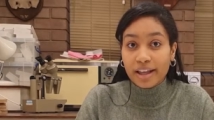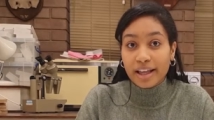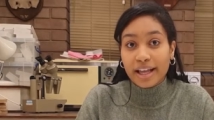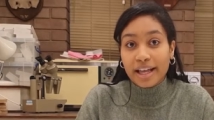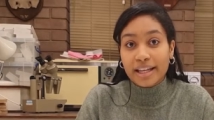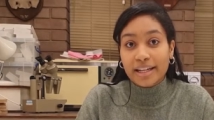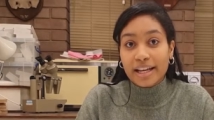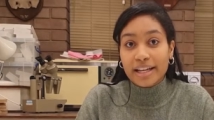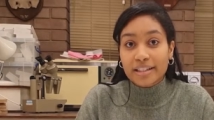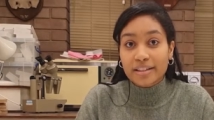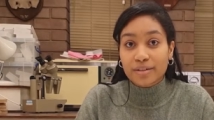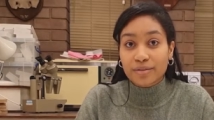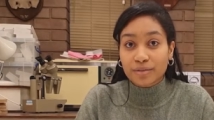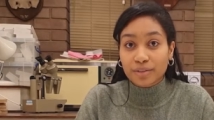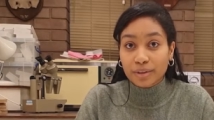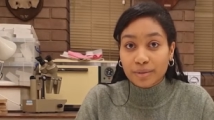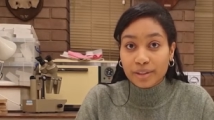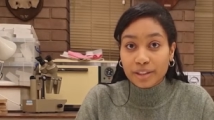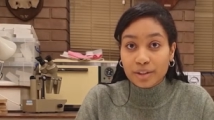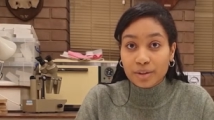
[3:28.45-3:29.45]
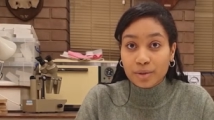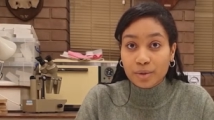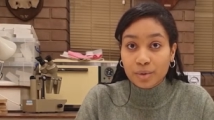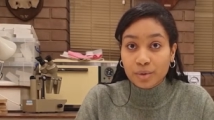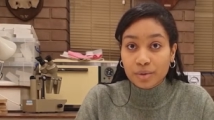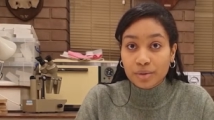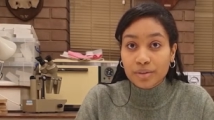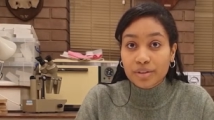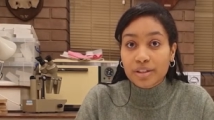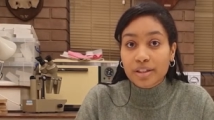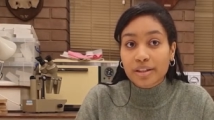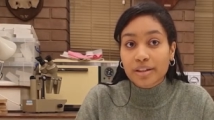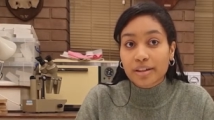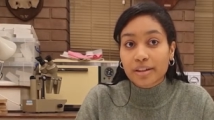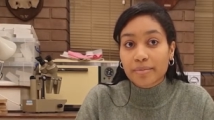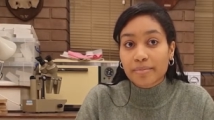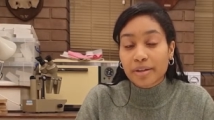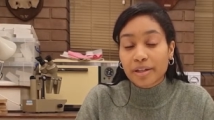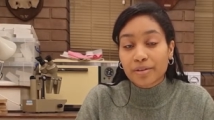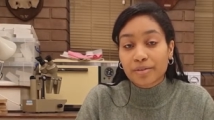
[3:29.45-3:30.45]
and as the fluid cools,
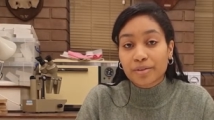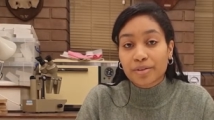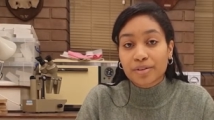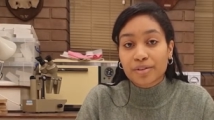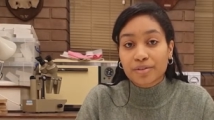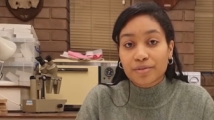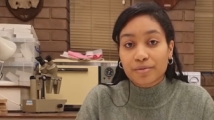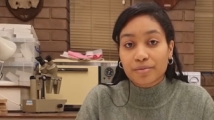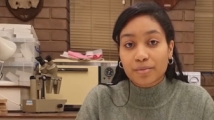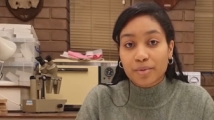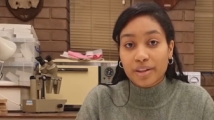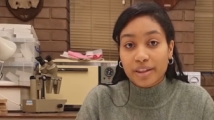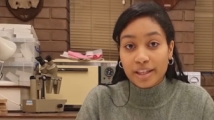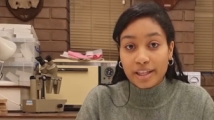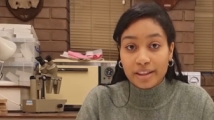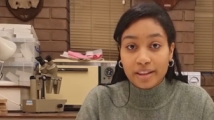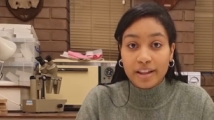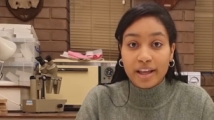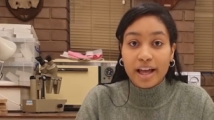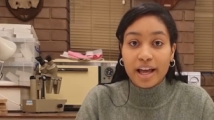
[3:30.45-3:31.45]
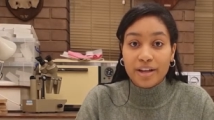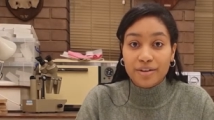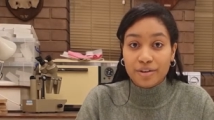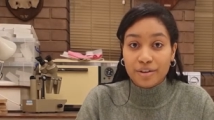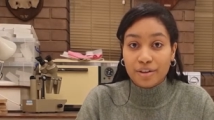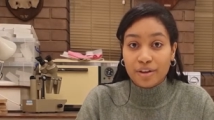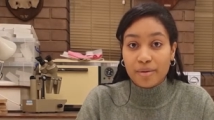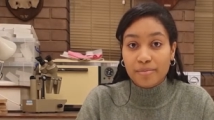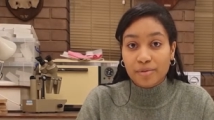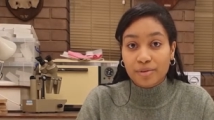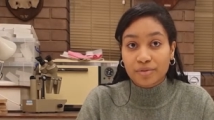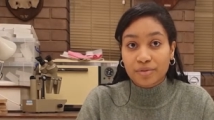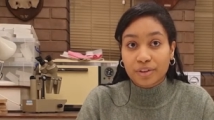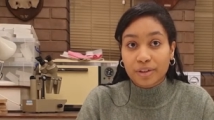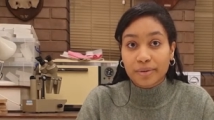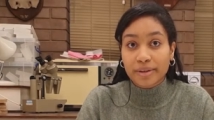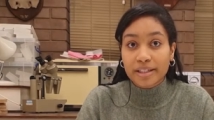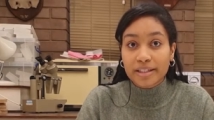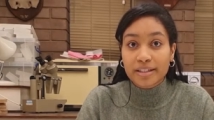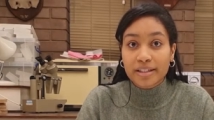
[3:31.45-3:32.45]
the minerals within the hydrothermal
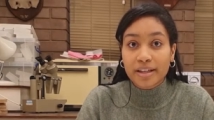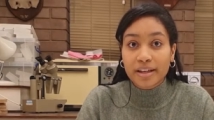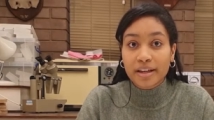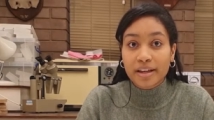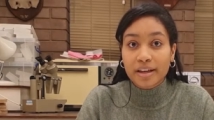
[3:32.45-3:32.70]
fluids